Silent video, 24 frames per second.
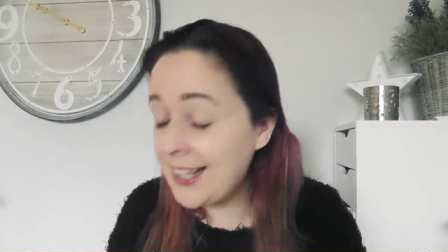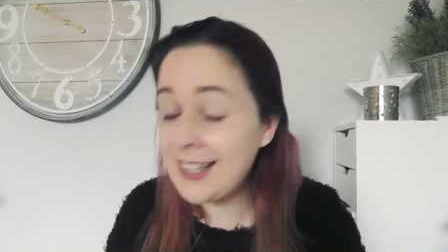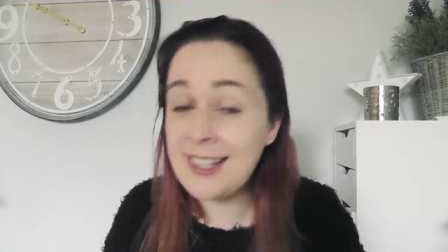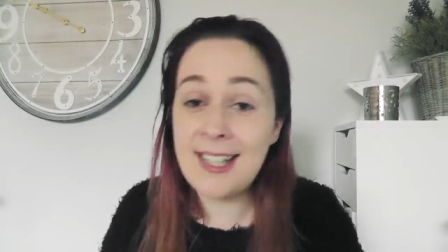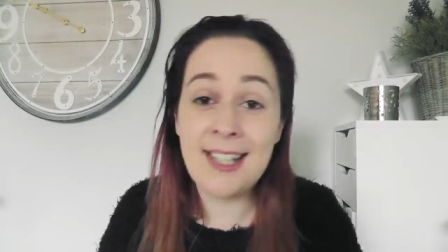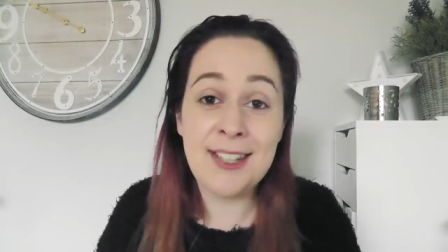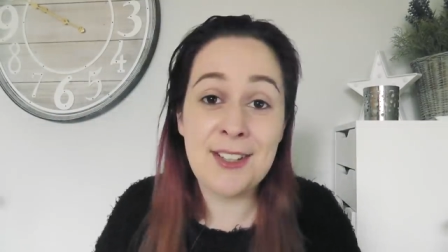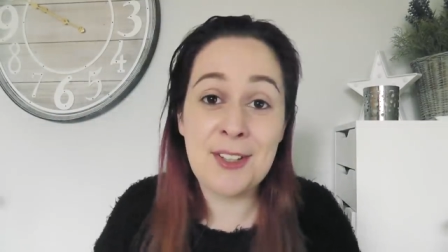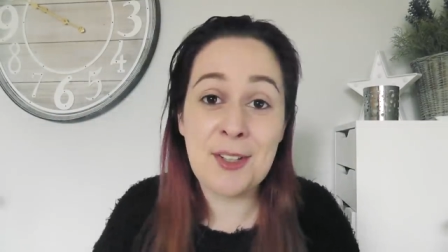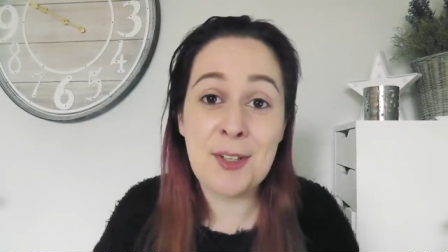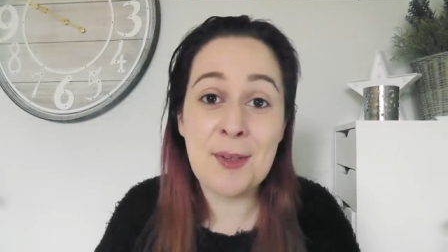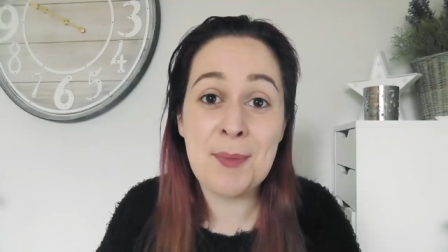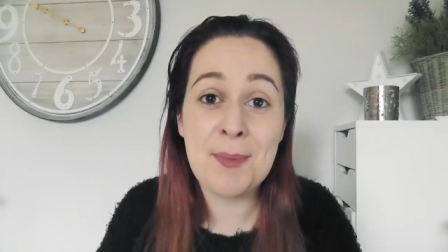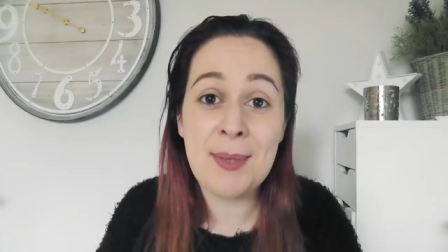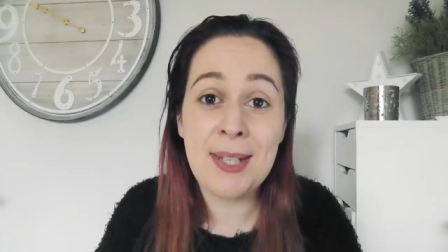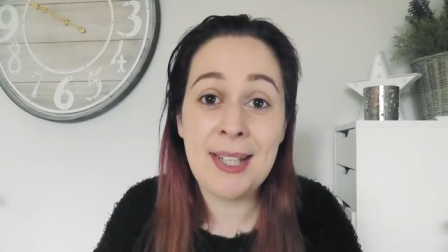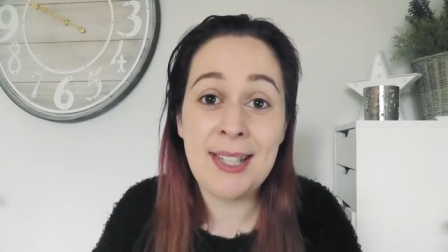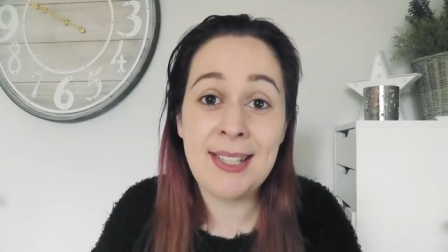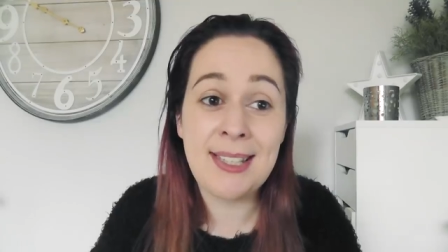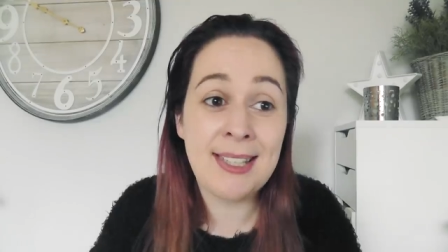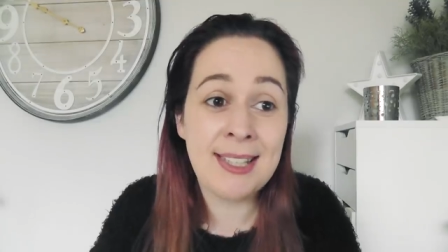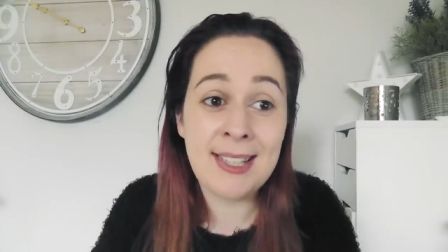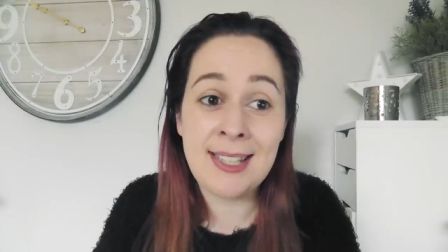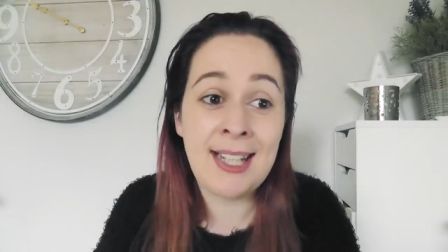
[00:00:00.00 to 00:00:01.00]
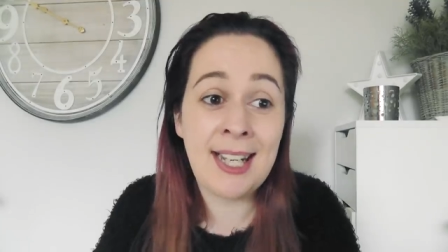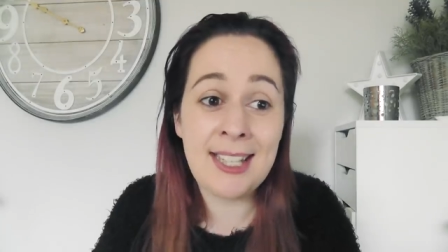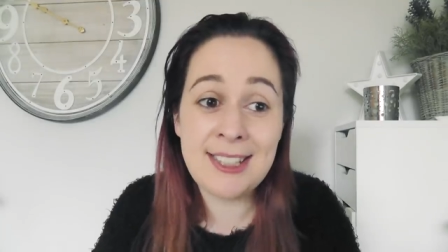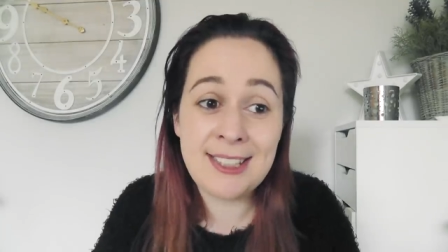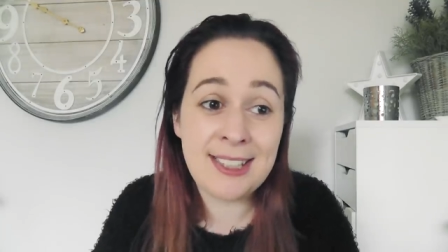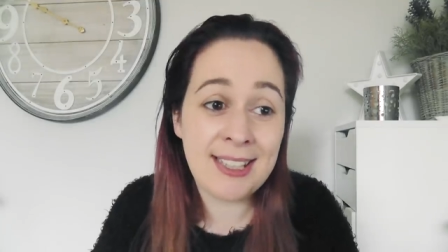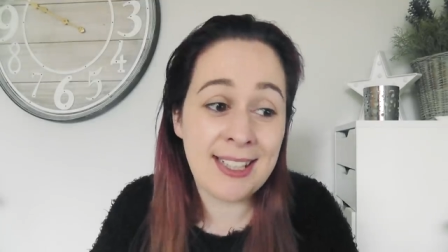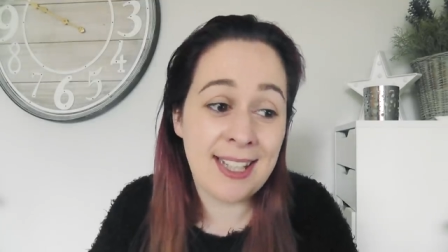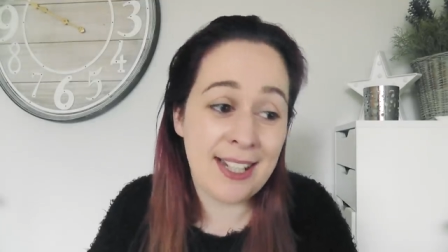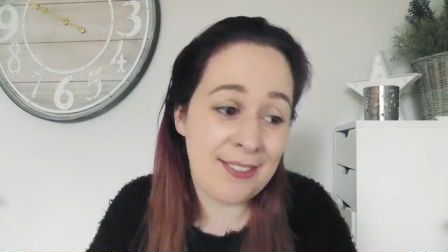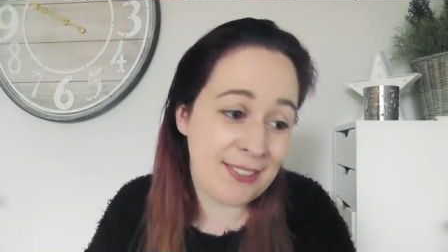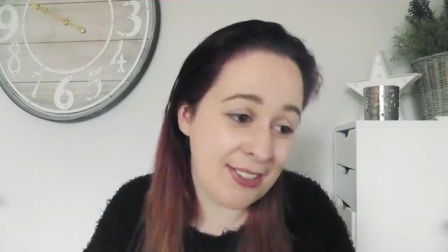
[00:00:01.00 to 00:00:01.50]
and then told me you didn't
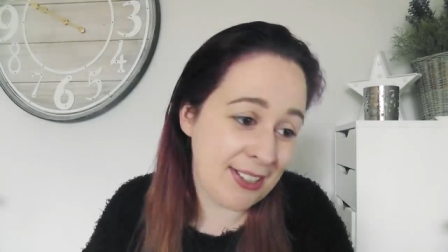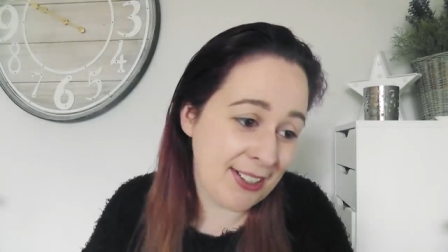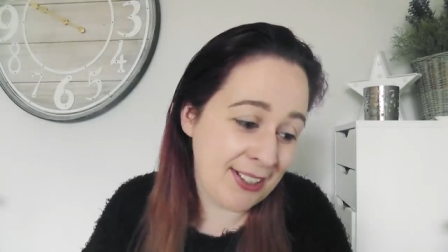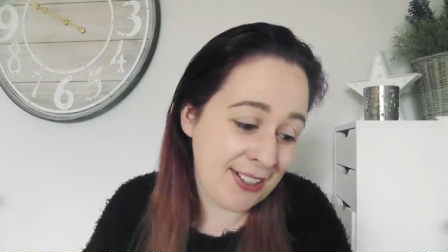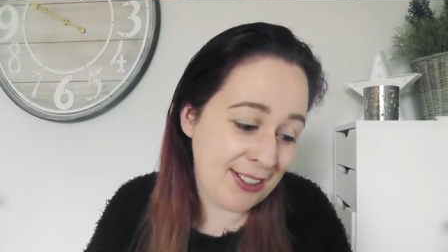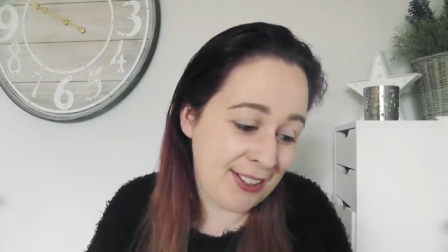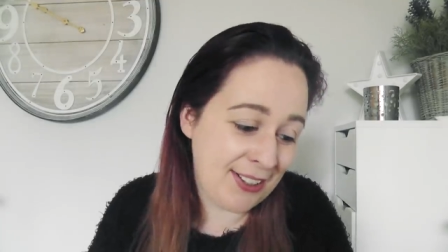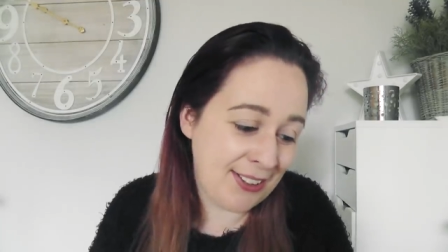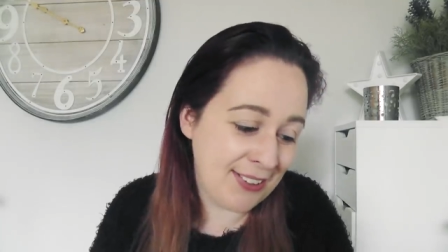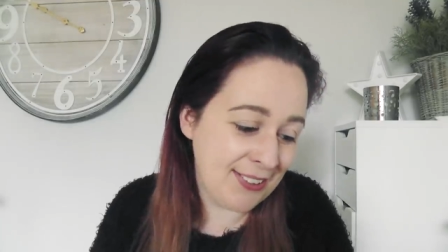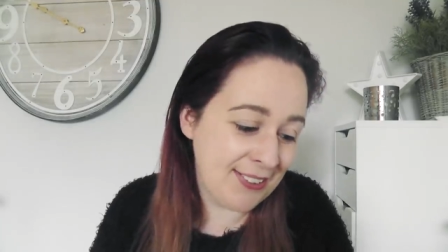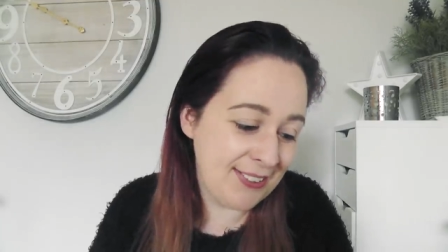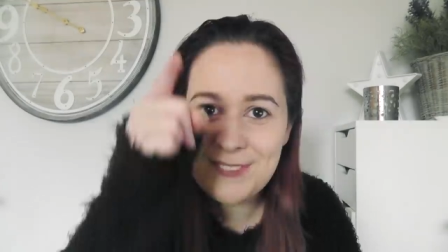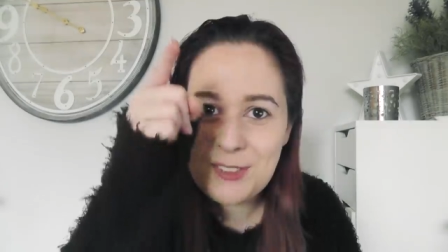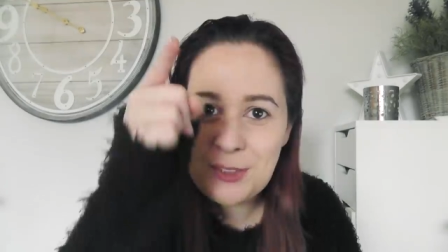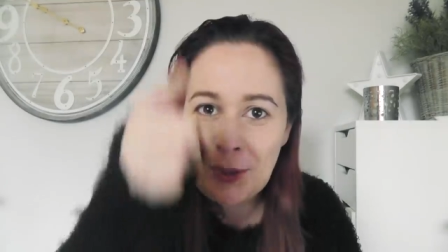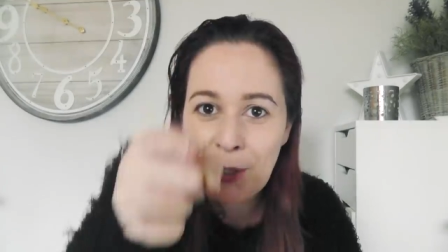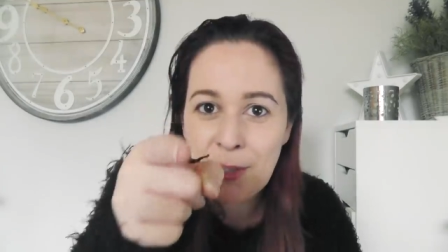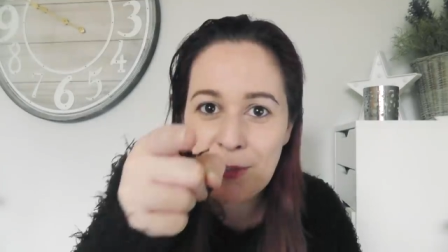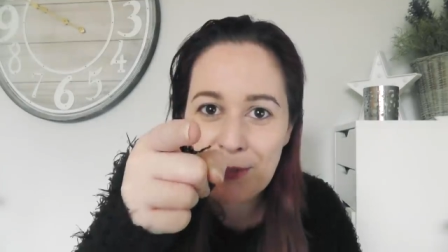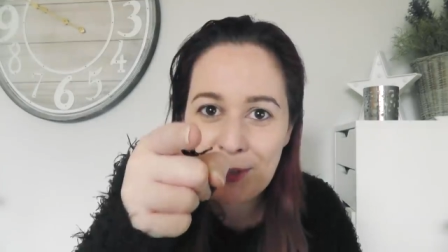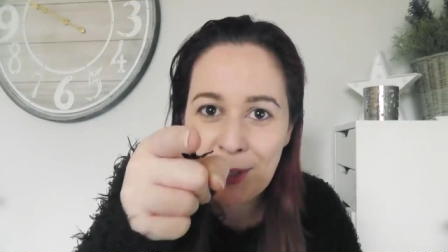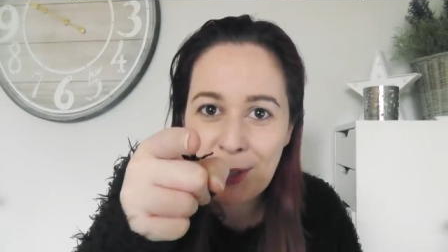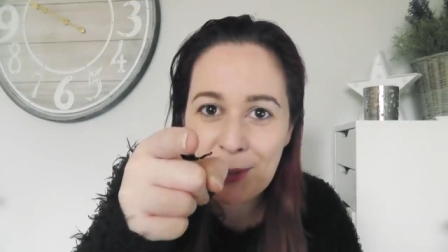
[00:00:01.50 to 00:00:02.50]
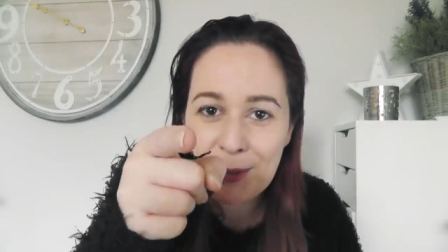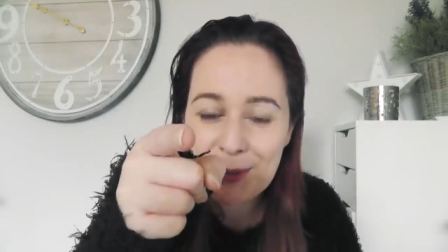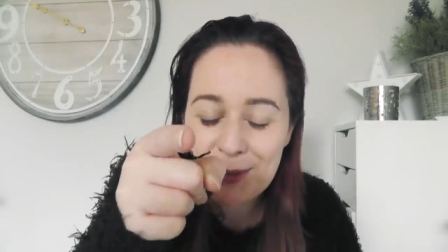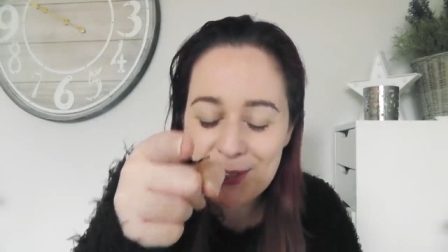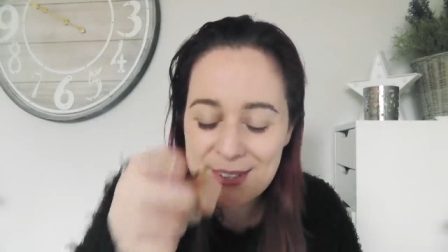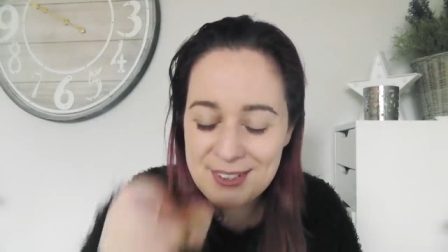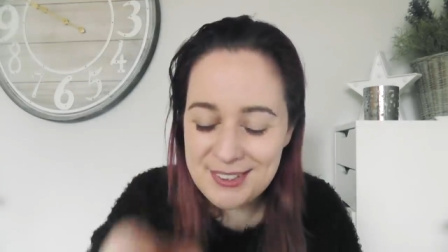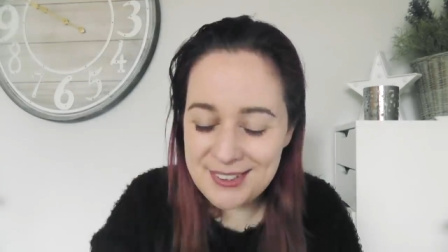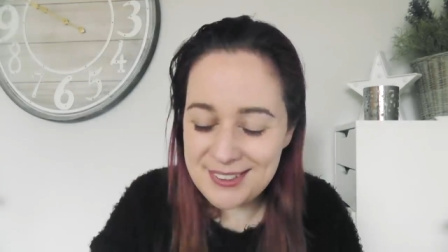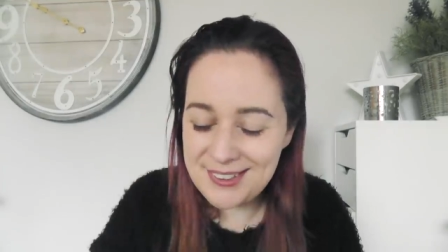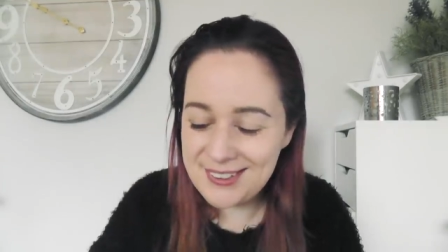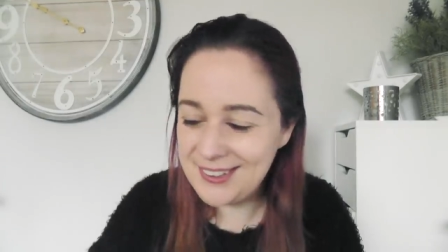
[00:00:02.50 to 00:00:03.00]
actually have it at all. Your
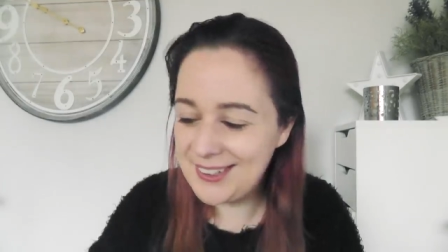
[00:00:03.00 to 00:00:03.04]
fault.